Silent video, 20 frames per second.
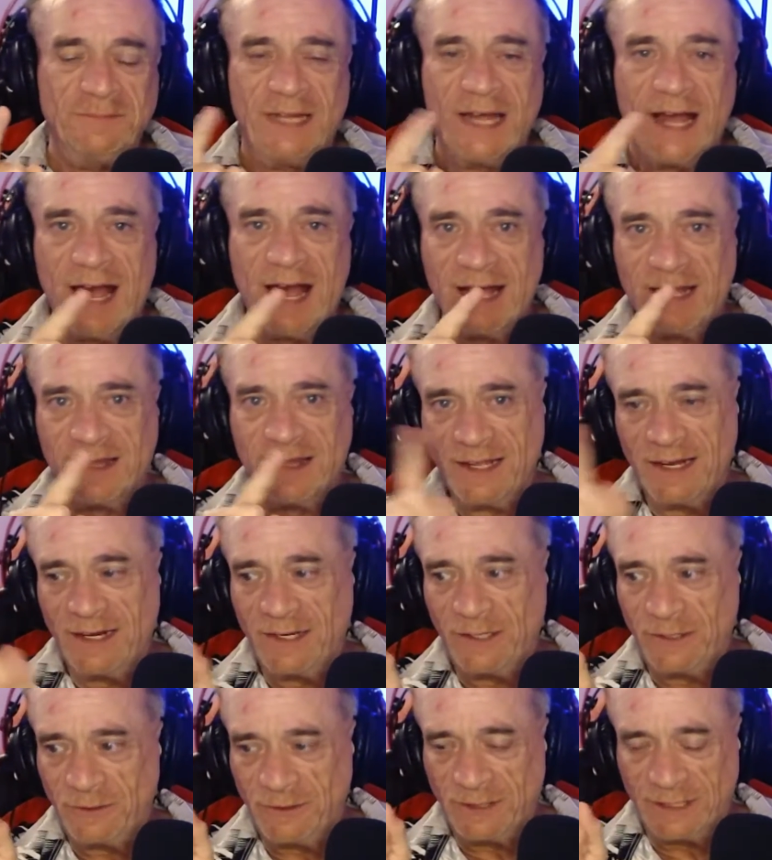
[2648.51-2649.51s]
and
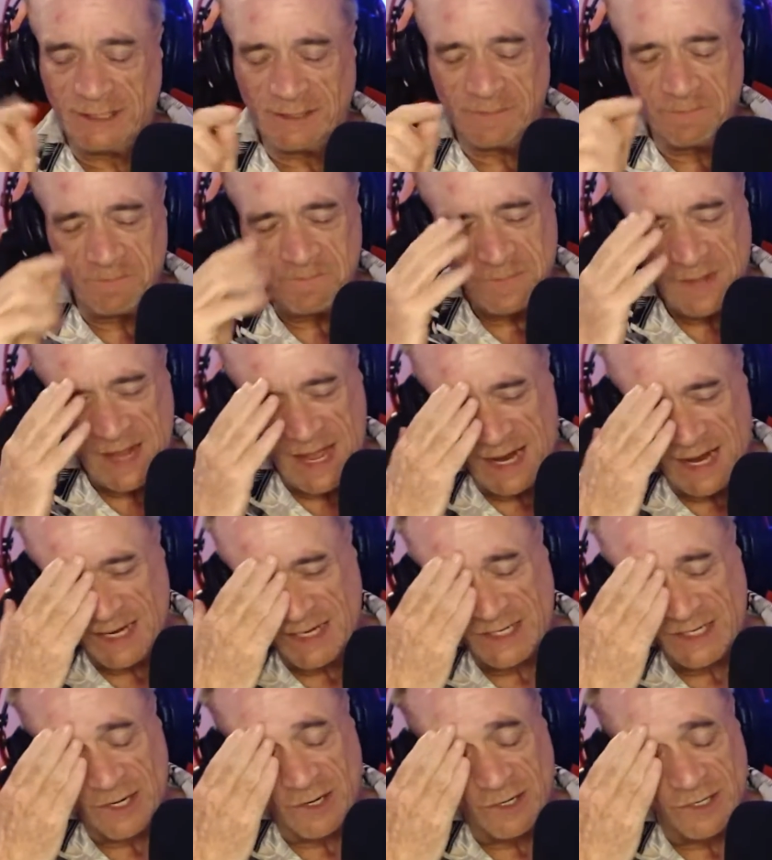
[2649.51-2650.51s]
their
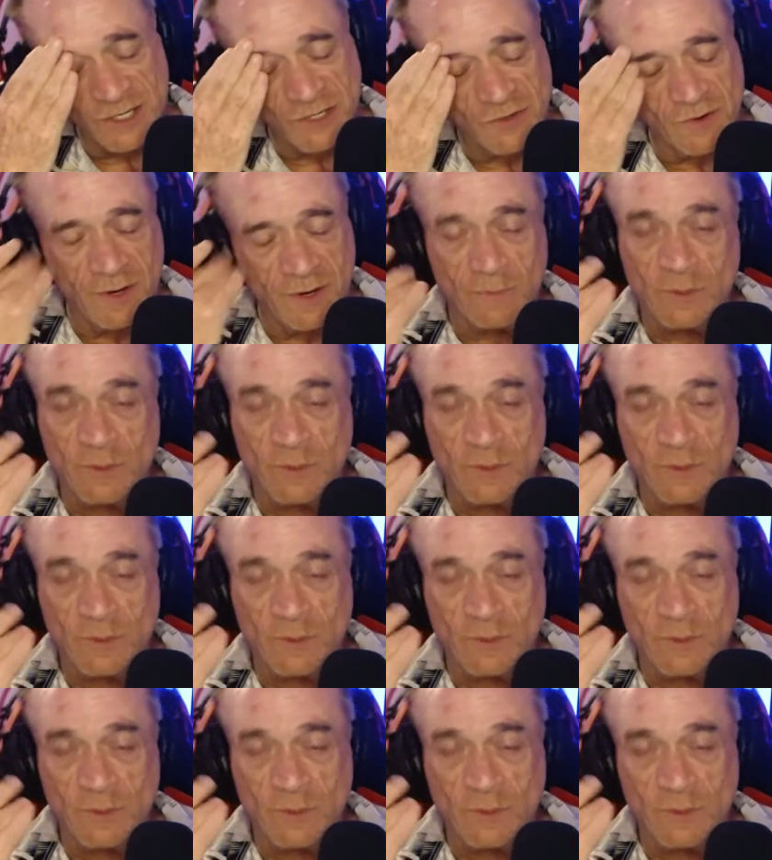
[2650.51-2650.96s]
NSR stream,